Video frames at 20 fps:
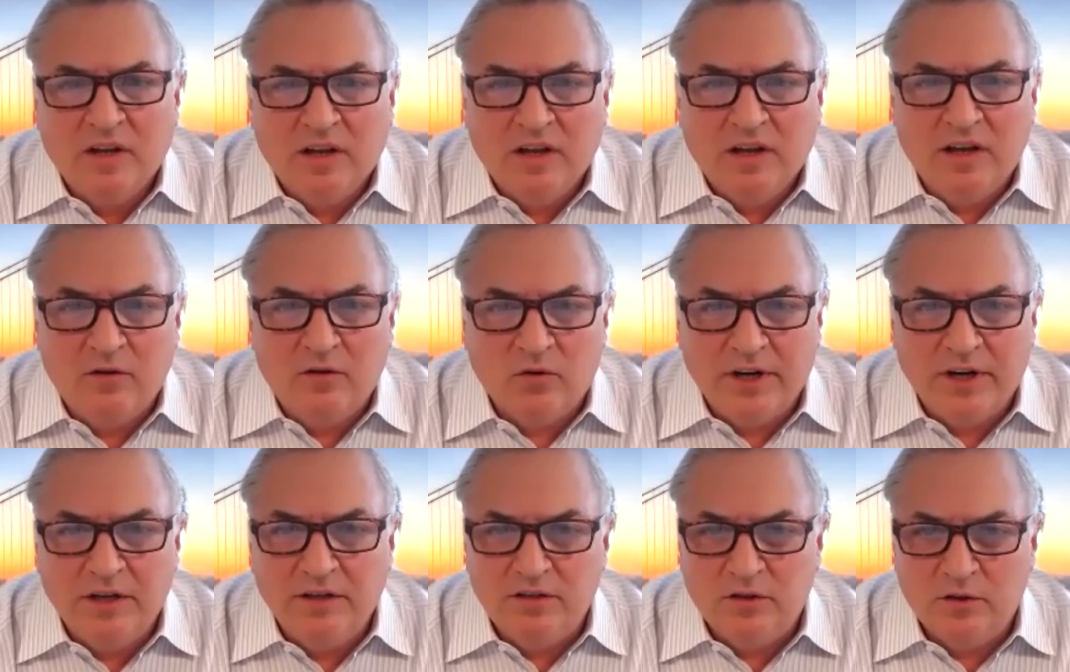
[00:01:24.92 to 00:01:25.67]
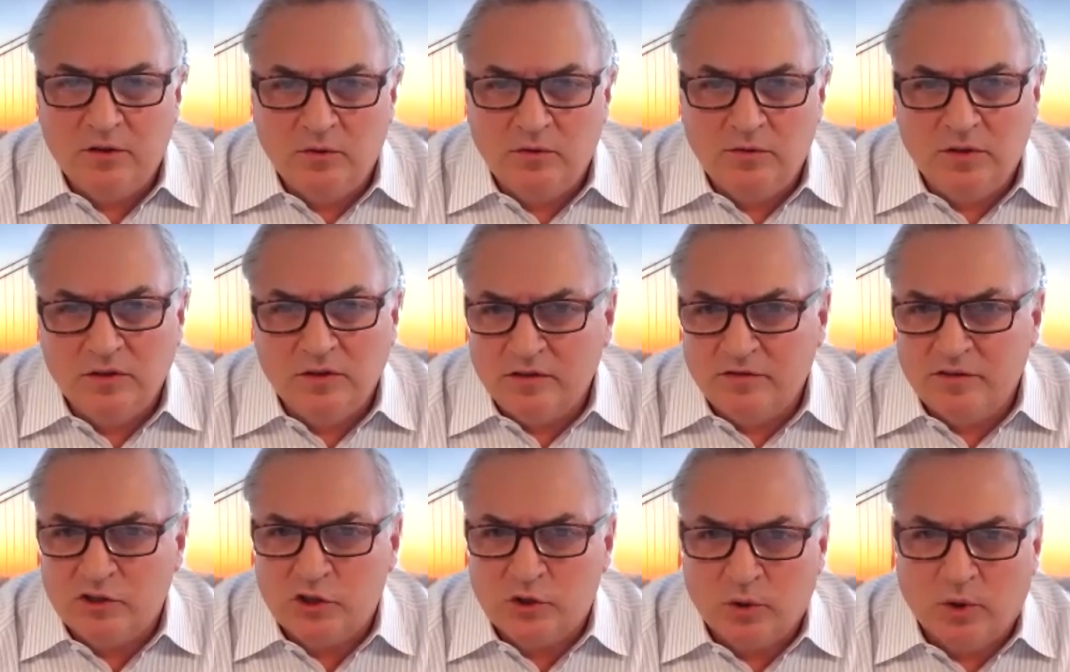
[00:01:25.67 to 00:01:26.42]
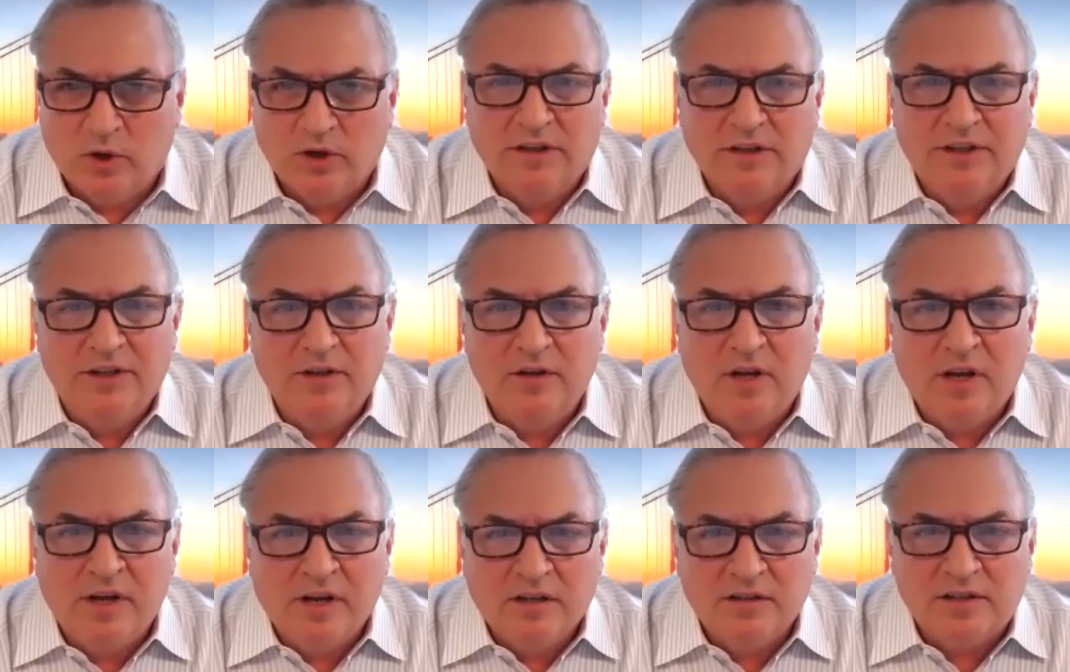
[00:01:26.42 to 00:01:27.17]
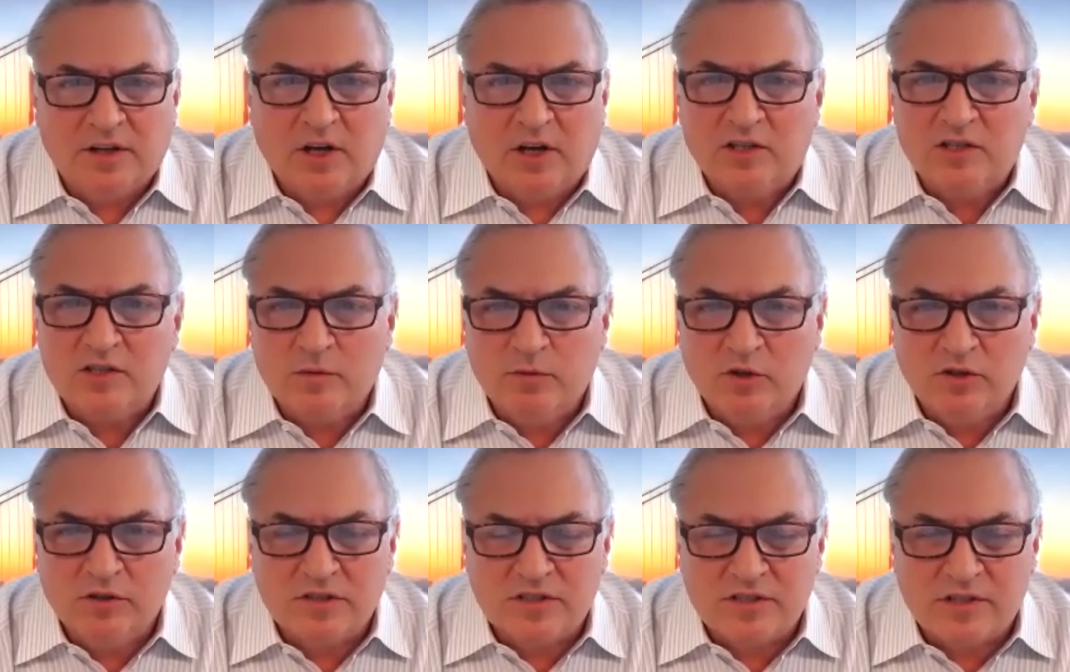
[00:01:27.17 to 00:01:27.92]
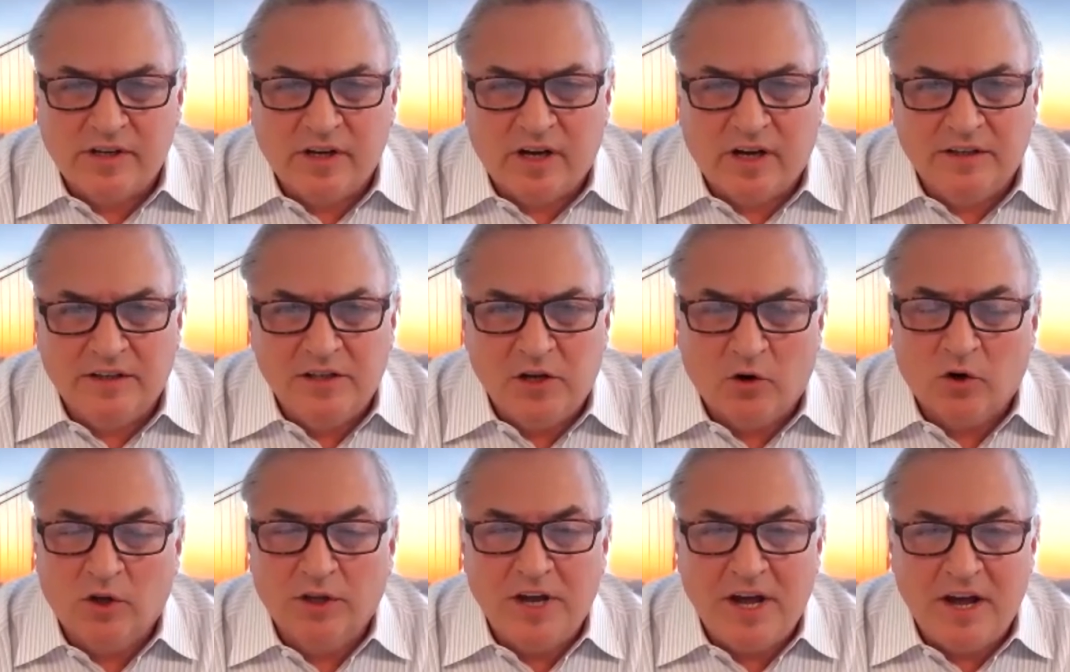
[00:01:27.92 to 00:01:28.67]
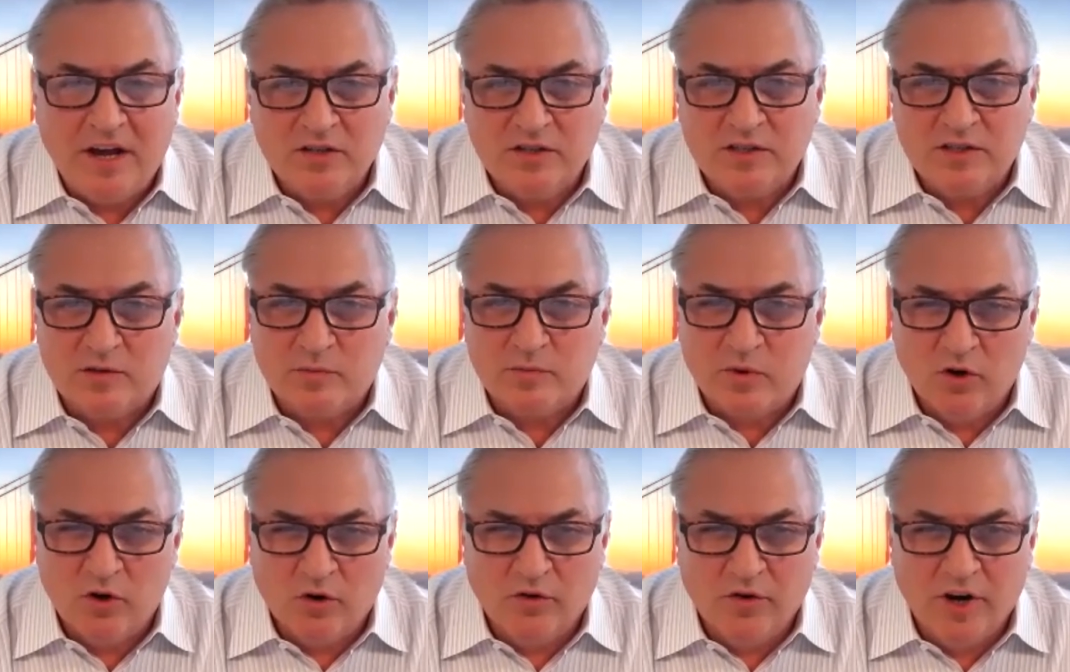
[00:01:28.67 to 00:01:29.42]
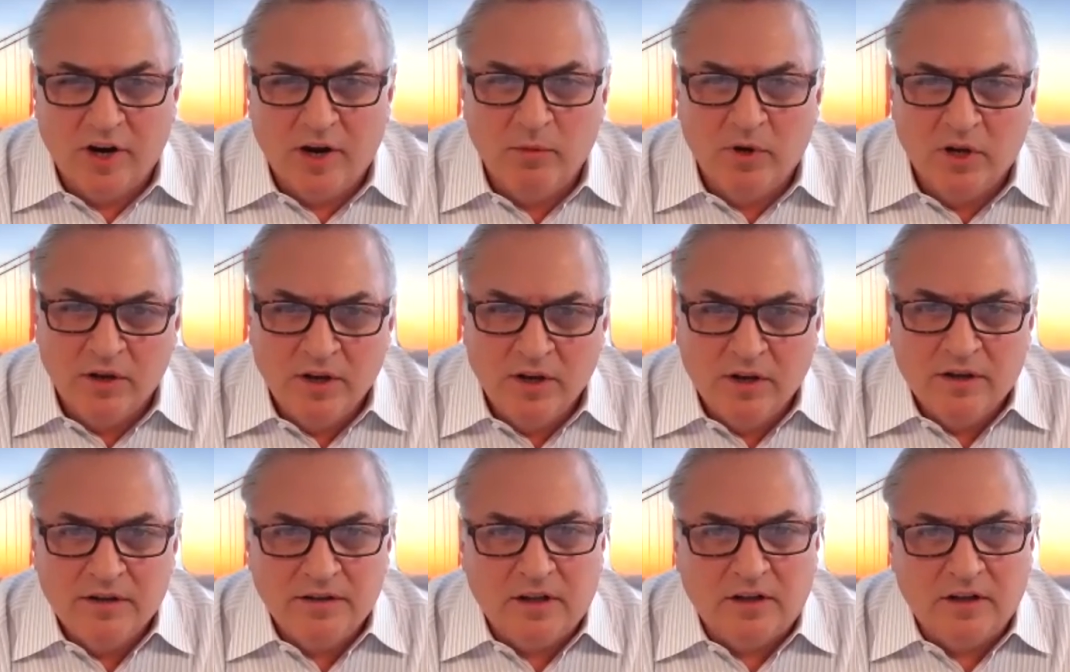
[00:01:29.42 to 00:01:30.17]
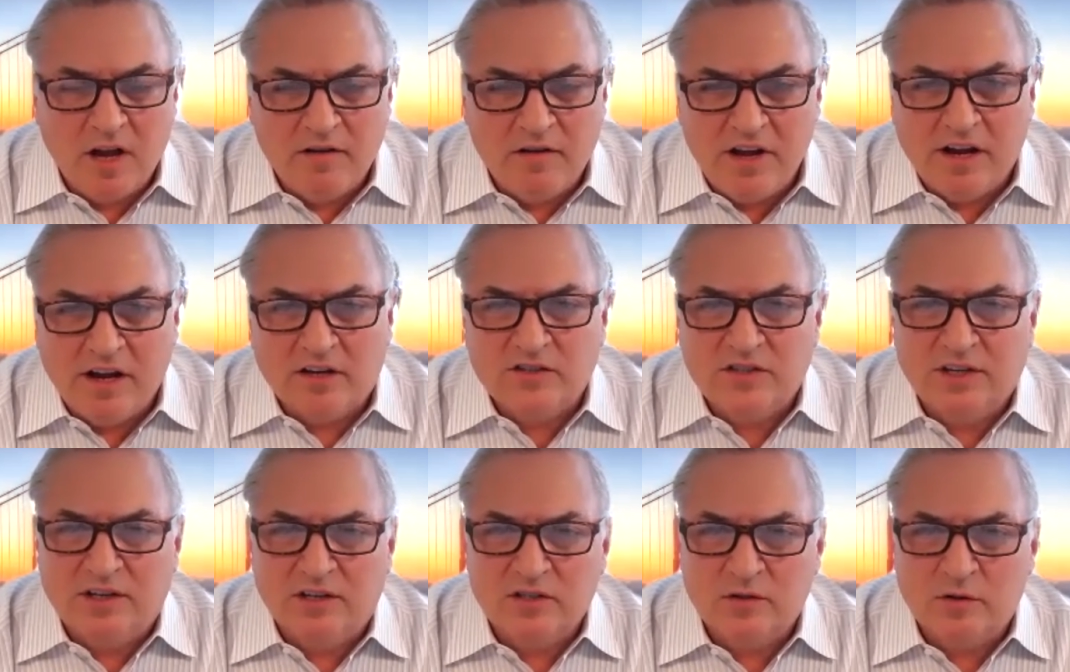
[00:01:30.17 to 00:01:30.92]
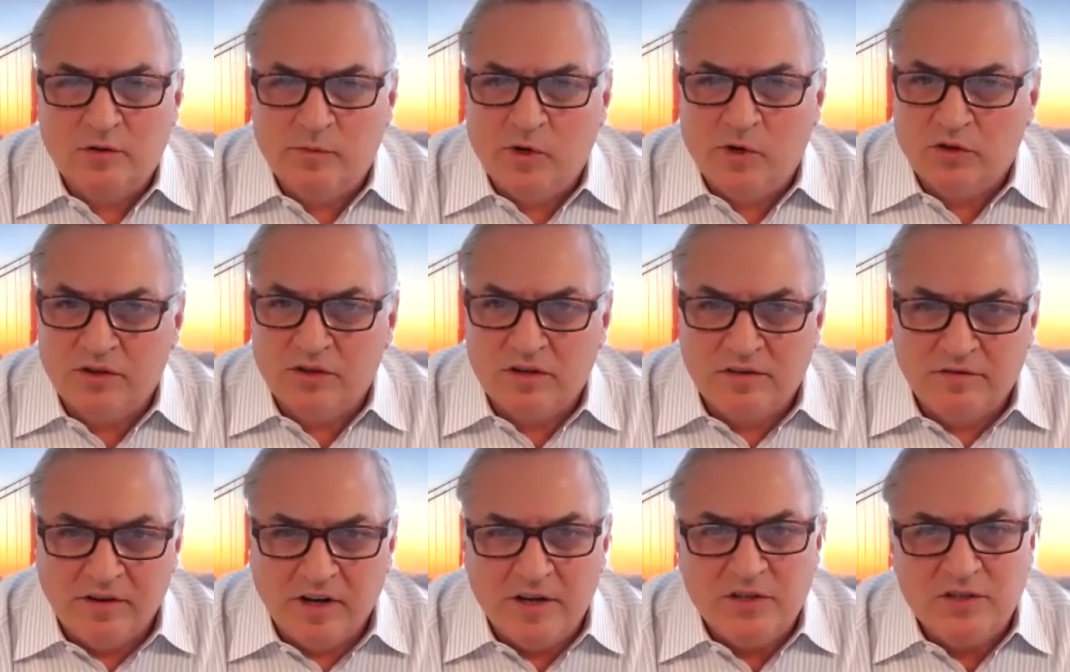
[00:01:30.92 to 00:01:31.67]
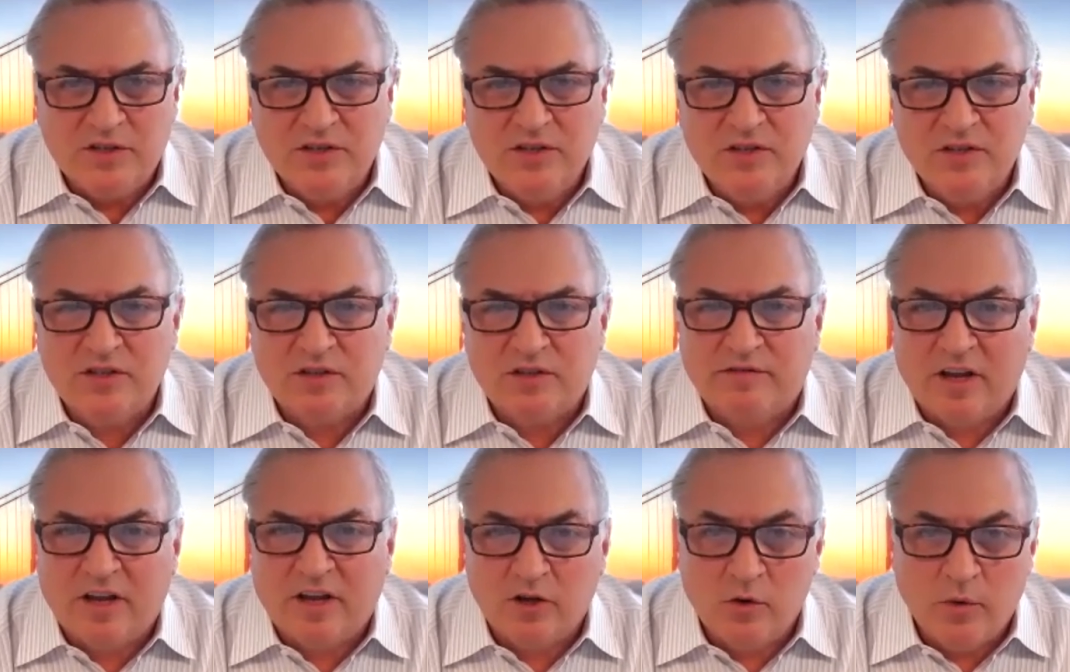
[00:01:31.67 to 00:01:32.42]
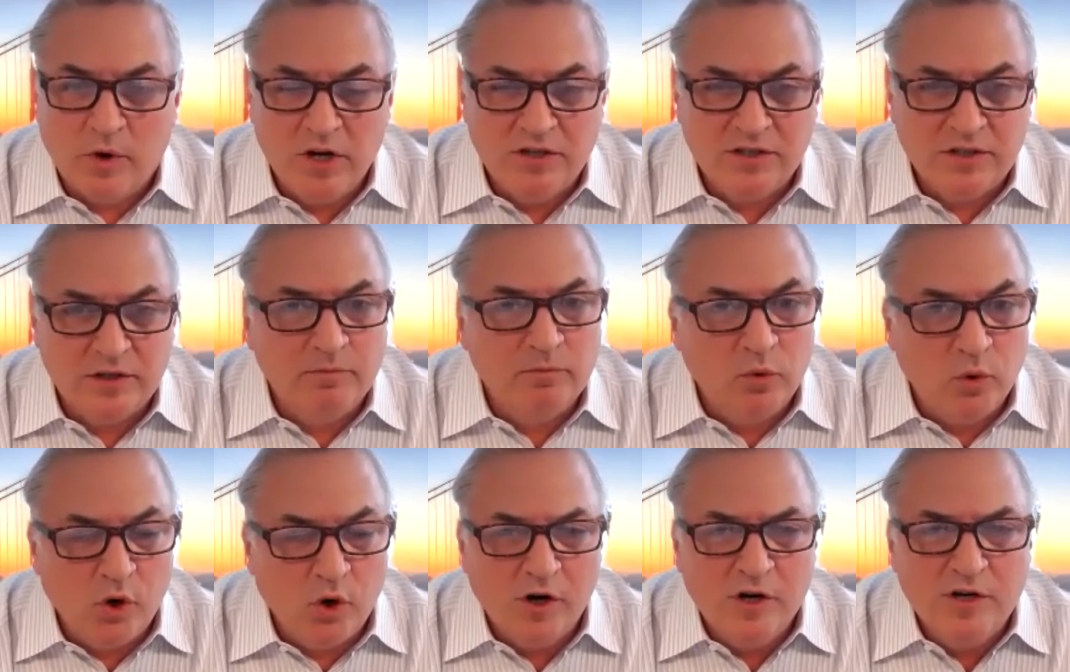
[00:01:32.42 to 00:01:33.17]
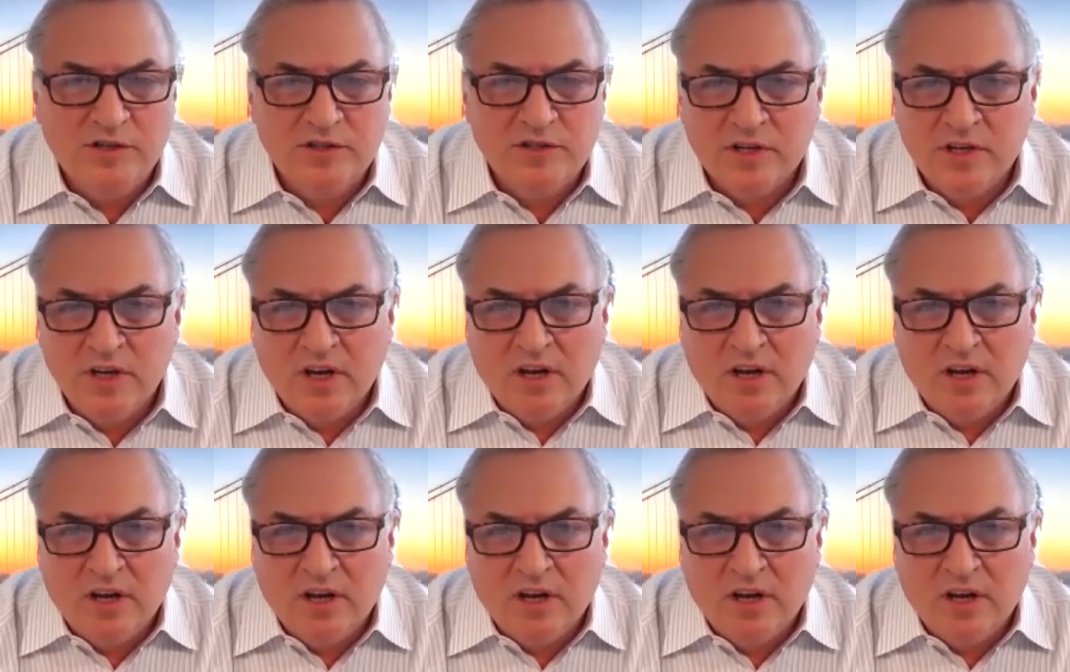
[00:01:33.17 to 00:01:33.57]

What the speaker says: and ready to deliver shortly to customers on the early access program. They'll have access to both the devices, evaluation boards,